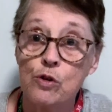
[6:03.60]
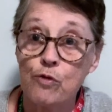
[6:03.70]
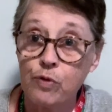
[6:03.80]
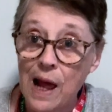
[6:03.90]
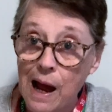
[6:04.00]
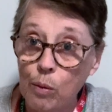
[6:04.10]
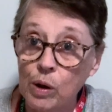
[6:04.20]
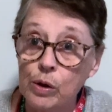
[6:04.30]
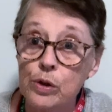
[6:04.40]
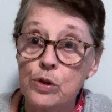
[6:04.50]
or
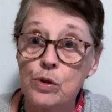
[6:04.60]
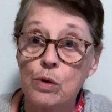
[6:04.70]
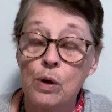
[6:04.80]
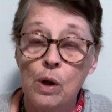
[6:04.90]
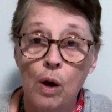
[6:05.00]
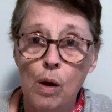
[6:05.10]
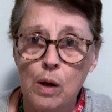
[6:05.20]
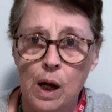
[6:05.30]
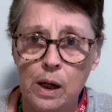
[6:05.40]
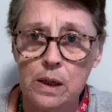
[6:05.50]
flowers or all
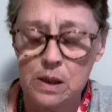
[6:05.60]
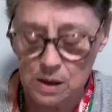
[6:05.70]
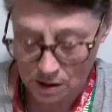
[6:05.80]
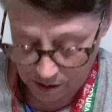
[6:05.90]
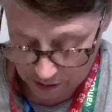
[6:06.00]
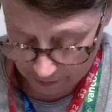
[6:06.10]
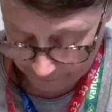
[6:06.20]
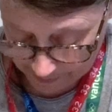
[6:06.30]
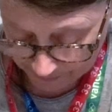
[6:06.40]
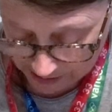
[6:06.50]
kinds of stuff.
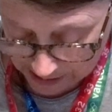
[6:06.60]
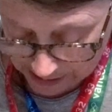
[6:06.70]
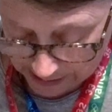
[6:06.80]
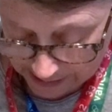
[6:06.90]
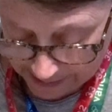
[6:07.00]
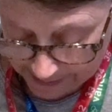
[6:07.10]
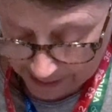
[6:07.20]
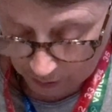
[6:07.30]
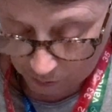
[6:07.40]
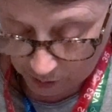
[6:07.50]

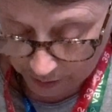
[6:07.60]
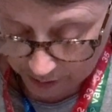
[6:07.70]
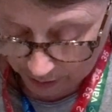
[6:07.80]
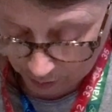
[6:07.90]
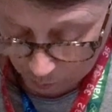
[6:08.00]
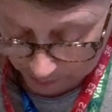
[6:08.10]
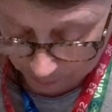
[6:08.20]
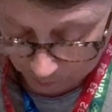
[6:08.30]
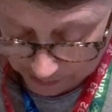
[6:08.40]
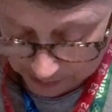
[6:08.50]
Now another one
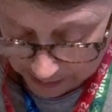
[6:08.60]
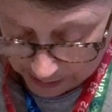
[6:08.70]
was